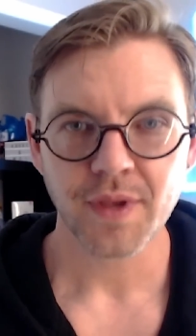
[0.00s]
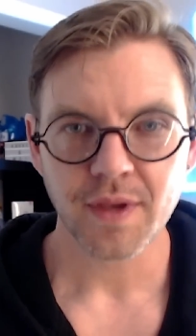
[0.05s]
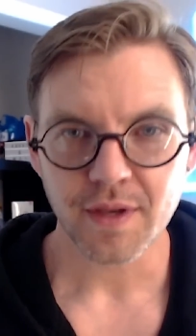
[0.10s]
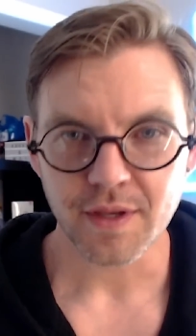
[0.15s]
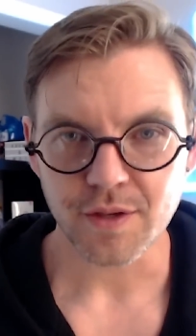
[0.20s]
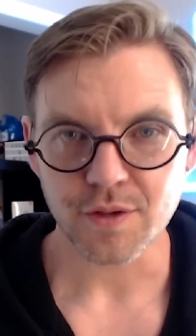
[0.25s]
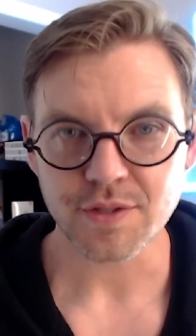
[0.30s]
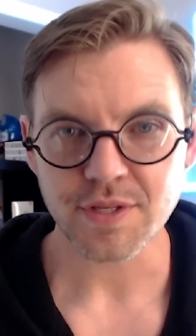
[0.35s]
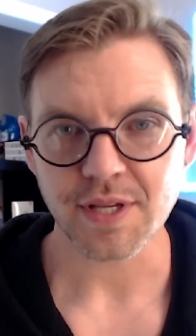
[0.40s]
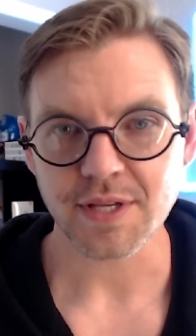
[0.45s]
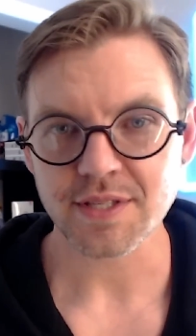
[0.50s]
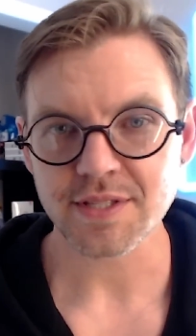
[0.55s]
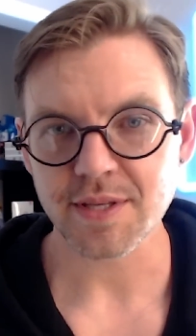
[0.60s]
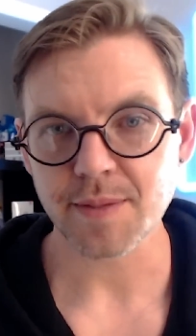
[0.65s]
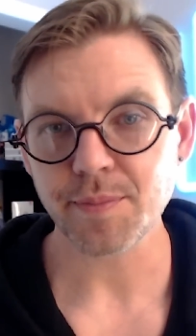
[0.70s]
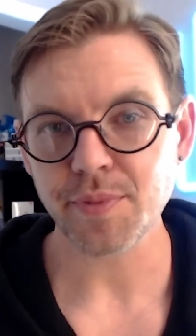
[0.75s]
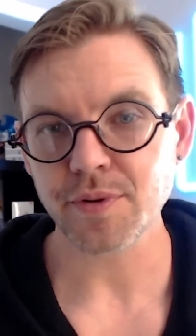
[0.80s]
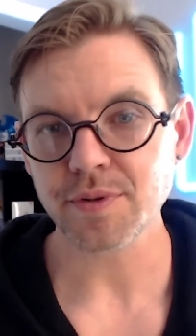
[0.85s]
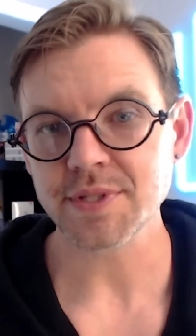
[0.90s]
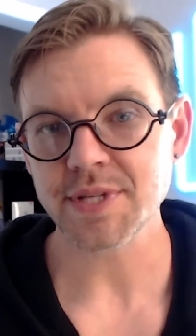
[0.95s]
using
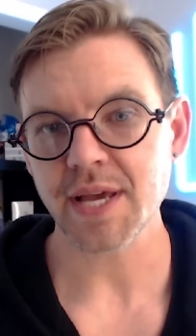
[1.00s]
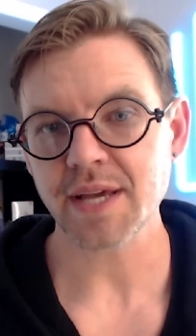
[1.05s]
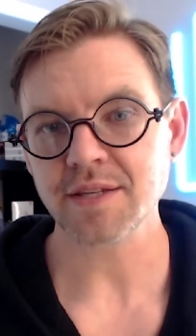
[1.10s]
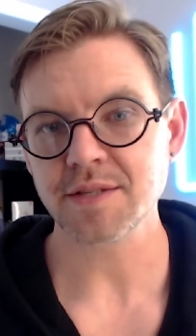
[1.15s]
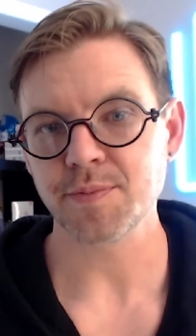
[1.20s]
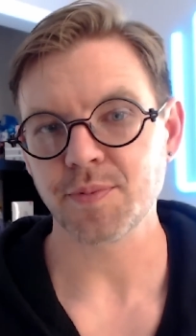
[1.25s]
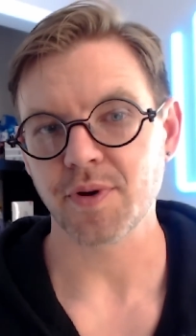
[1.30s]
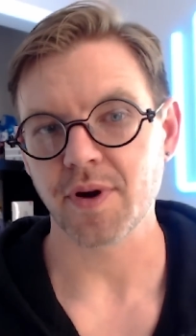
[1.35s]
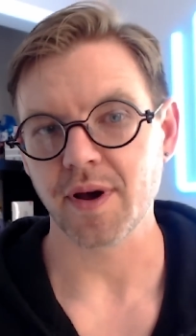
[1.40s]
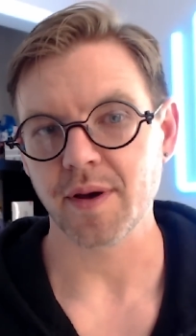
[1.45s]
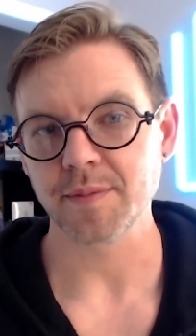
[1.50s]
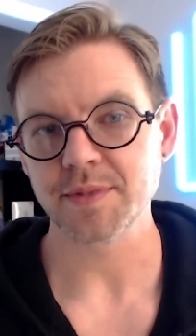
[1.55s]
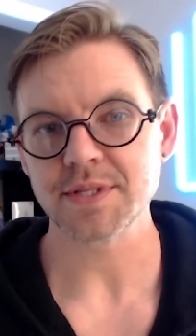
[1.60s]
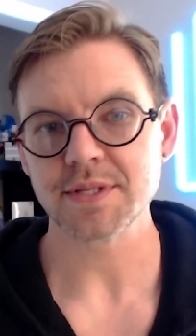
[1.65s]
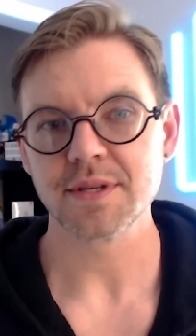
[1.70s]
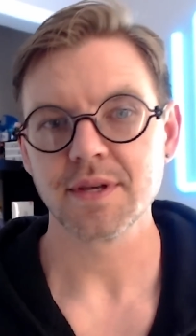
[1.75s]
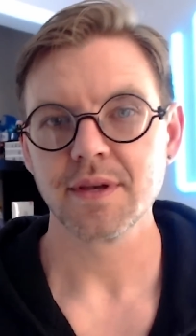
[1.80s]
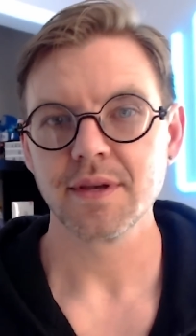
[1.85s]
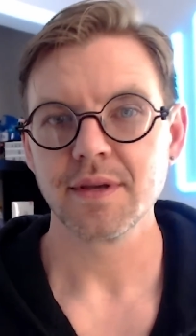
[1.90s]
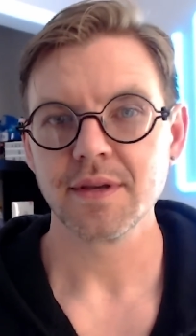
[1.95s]
simple text prompts
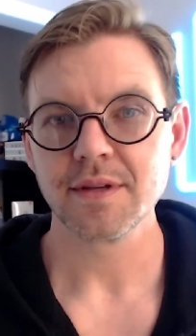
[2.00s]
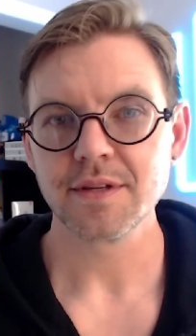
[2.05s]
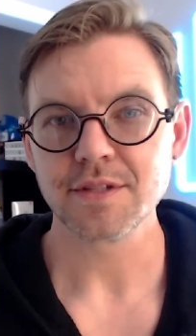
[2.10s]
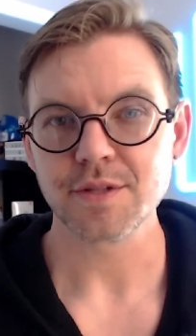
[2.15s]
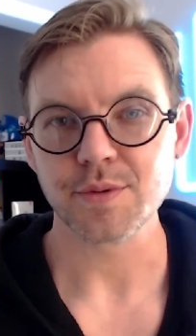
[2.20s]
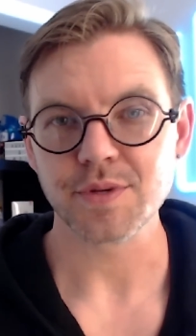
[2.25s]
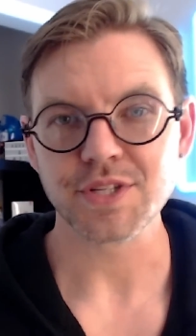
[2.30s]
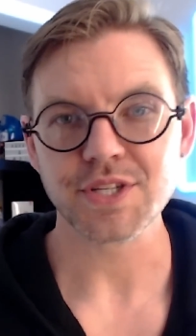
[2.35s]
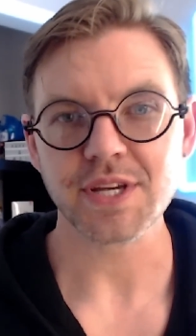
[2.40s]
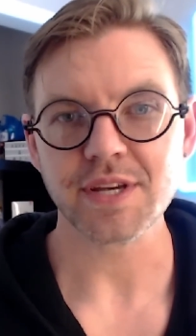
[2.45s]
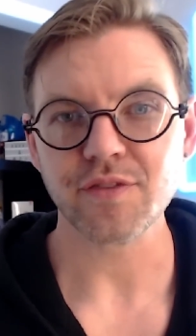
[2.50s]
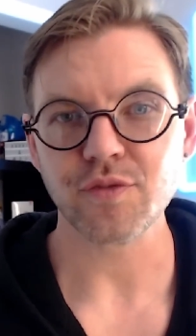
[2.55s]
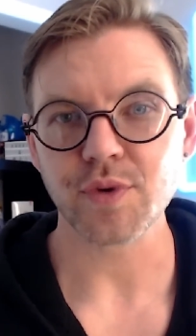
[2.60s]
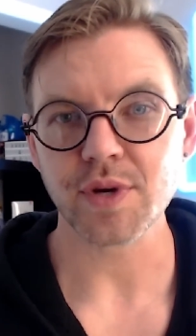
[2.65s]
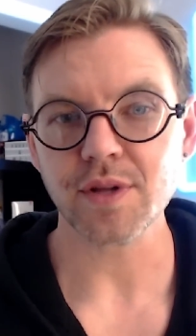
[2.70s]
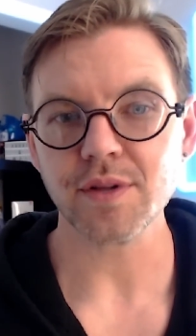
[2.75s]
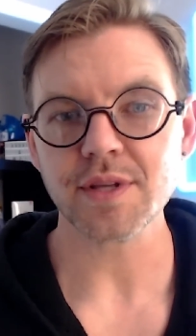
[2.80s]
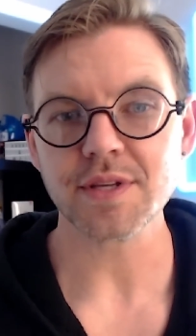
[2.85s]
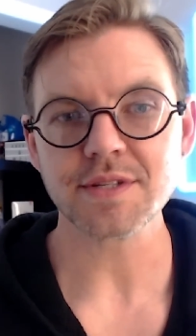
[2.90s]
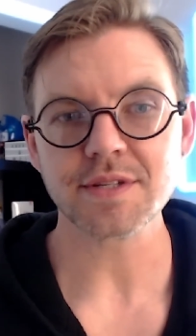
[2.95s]
to achieve
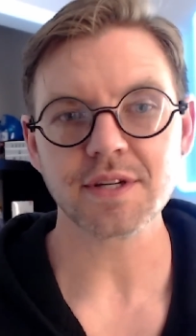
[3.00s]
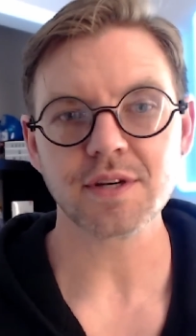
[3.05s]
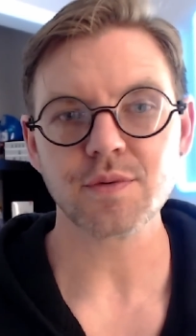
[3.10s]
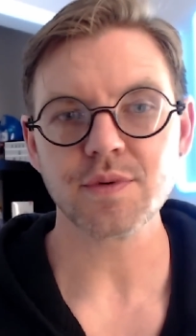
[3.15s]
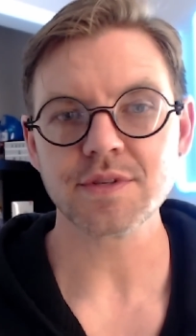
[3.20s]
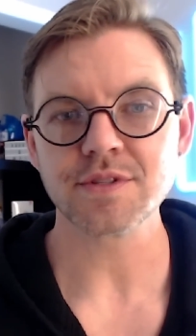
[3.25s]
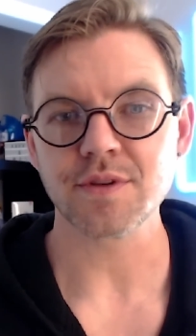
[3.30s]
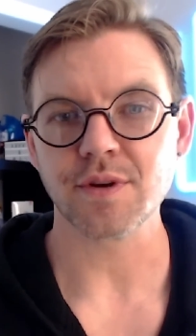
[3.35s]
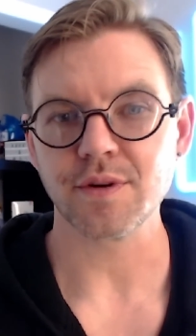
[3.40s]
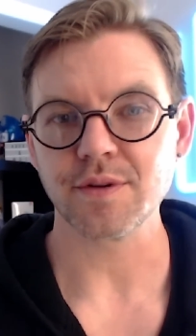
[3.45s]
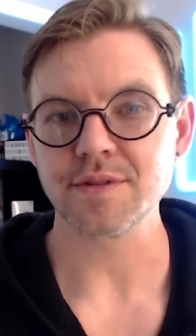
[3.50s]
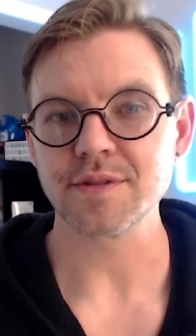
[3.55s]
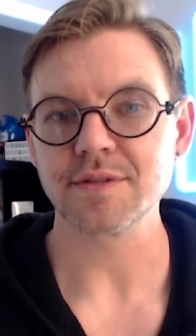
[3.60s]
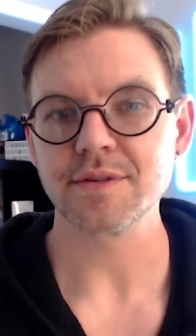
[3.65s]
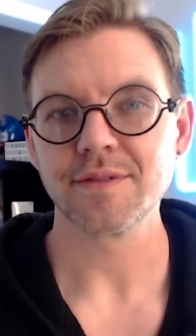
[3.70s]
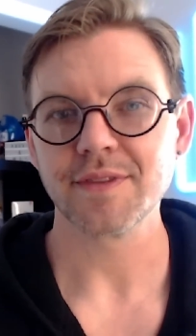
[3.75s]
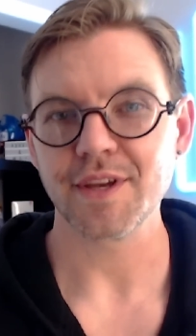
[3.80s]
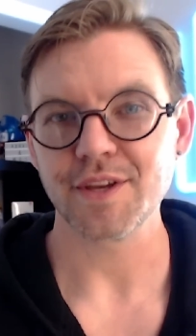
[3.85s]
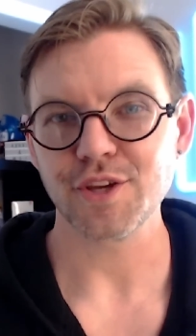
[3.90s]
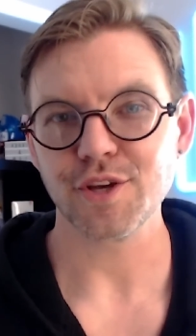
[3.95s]
realistic results
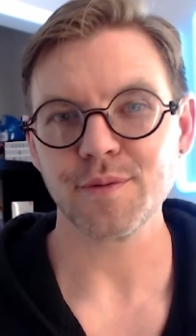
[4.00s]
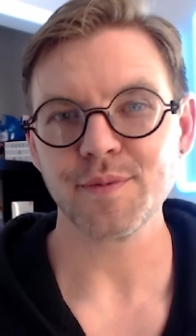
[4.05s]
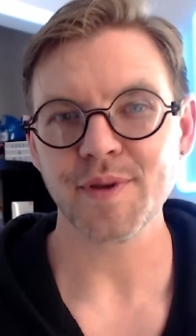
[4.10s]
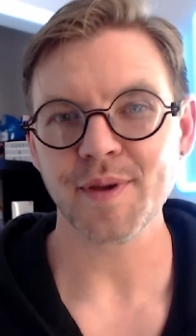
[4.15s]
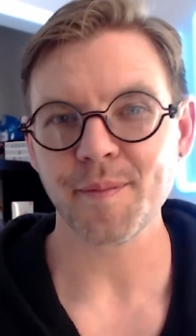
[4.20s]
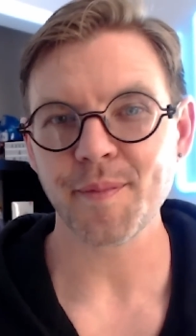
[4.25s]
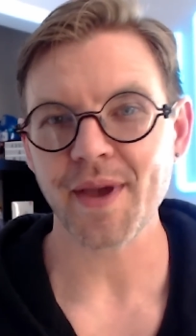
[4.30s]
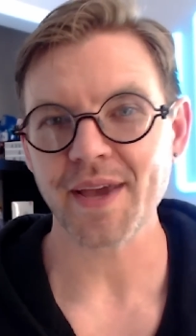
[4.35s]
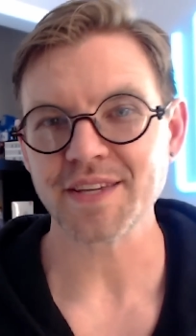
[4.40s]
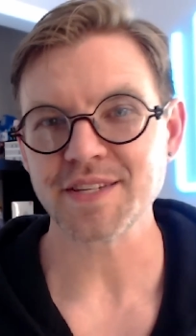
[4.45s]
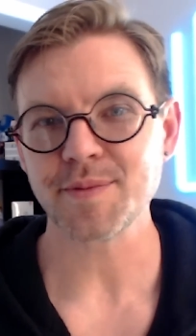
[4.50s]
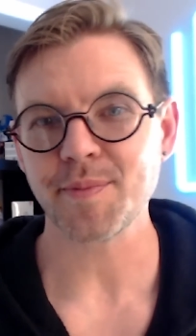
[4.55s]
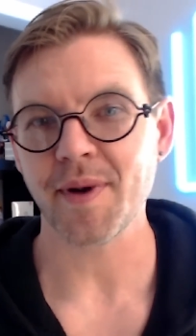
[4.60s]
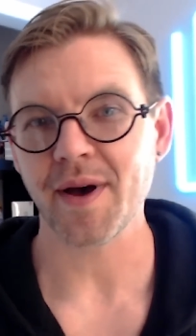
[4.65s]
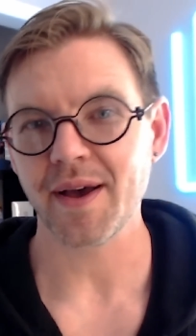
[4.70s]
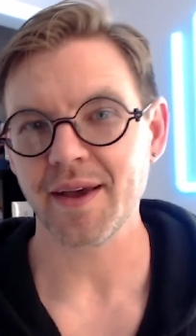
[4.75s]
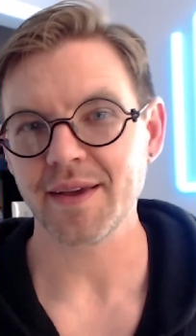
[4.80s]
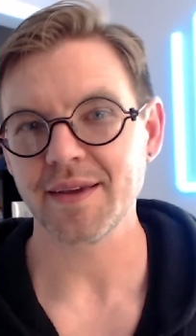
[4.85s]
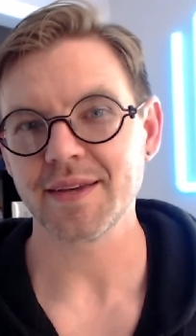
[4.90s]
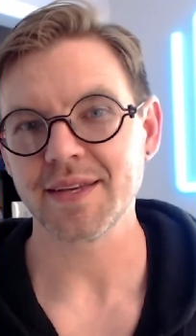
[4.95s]
that you'll be amazed
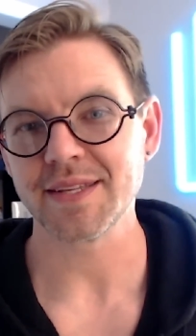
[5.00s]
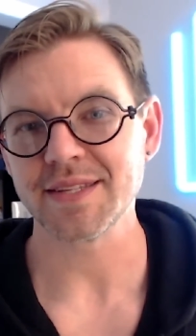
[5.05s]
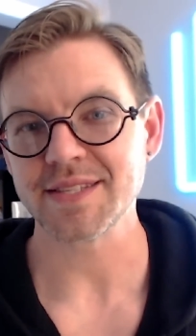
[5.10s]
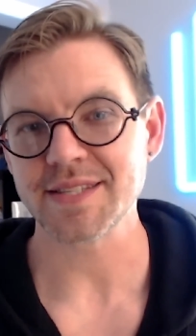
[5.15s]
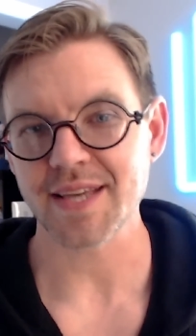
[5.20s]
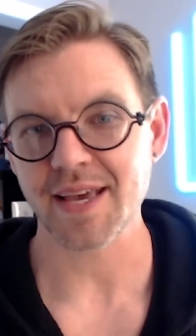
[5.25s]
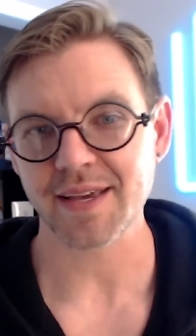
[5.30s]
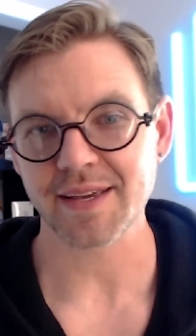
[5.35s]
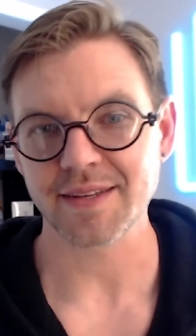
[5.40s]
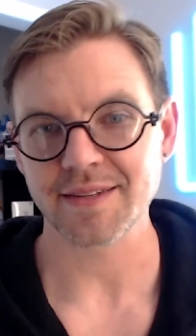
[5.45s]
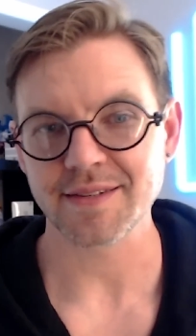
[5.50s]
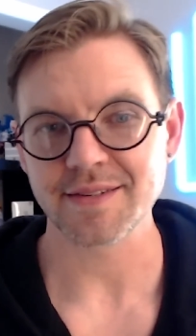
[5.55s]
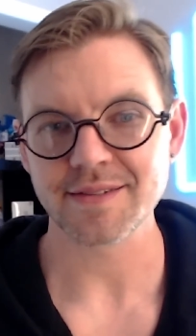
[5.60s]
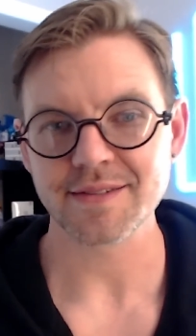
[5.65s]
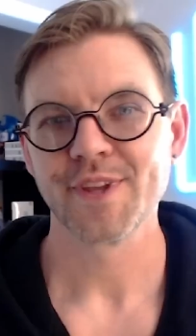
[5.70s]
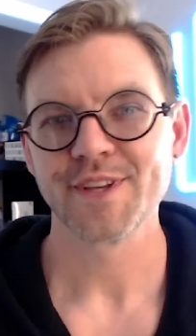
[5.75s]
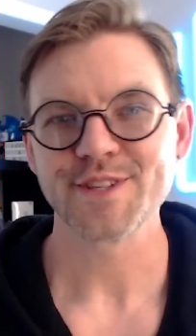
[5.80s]
by in seconds.